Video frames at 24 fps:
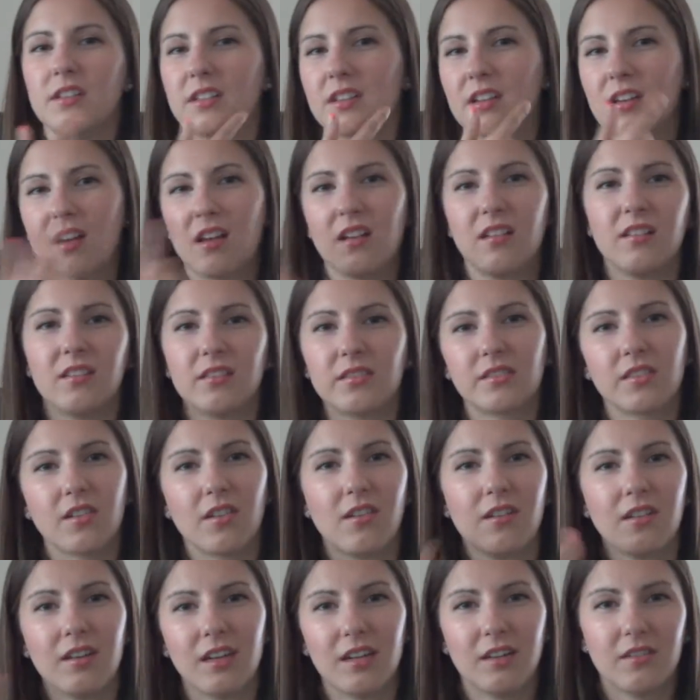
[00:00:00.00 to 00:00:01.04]
and the color's
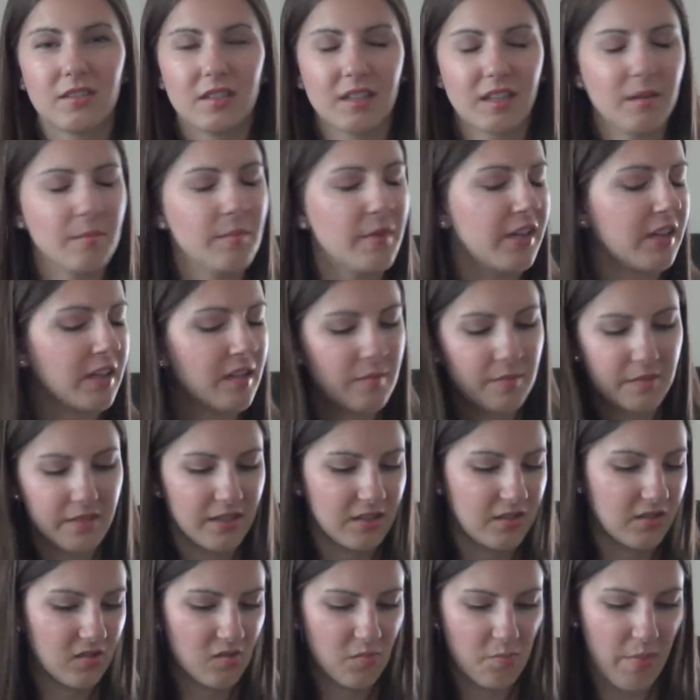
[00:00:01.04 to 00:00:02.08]
gone outside my lips.
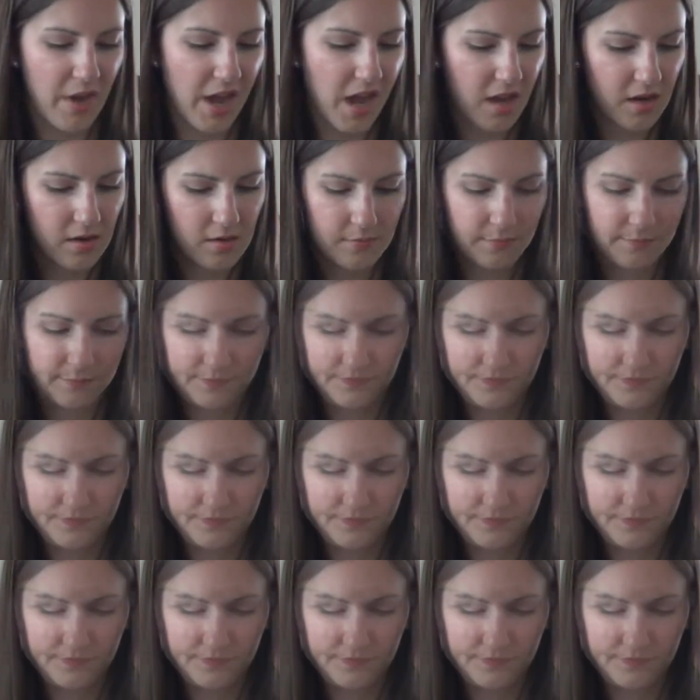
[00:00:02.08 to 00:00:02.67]
It's just bad.